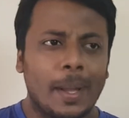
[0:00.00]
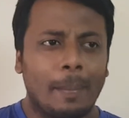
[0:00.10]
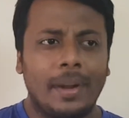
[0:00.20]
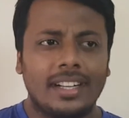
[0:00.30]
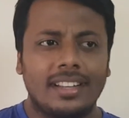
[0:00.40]

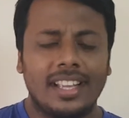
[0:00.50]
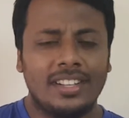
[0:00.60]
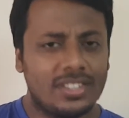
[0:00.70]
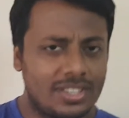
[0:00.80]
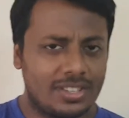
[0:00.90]
but
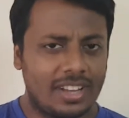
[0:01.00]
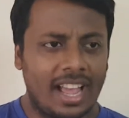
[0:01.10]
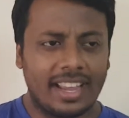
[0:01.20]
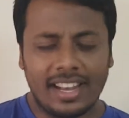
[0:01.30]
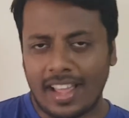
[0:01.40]
it's,
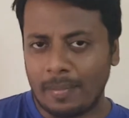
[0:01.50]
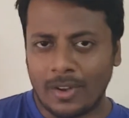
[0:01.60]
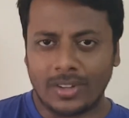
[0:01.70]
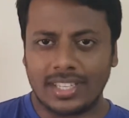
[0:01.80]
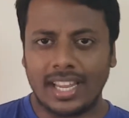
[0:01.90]
again, I'm
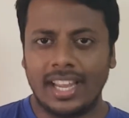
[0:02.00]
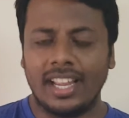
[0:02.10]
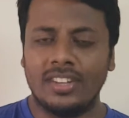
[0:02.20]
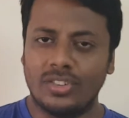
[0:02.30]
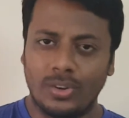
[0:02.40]
not saying
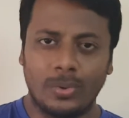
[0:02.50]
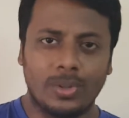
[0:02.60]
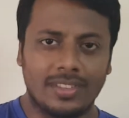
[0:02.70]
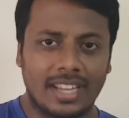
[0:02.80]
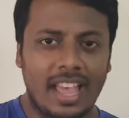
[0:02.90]
it's due to
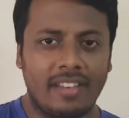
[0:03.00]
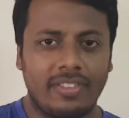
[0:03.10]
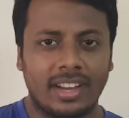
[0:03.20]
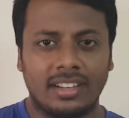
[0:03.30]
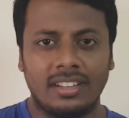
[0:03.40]
the scare
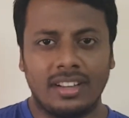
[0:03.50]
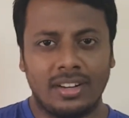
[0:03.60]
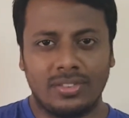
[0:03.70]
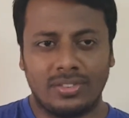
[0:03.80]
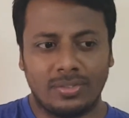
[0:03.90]
factor. It
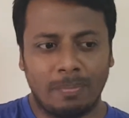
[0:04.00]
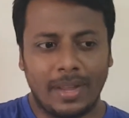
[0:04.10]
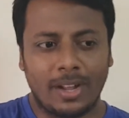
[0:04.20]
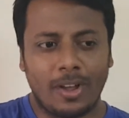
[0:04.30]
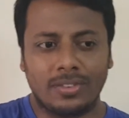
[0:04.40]
is
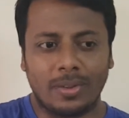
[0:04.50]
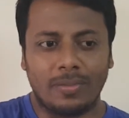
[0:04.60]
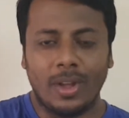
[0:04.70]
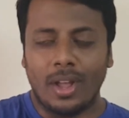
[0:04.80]
because of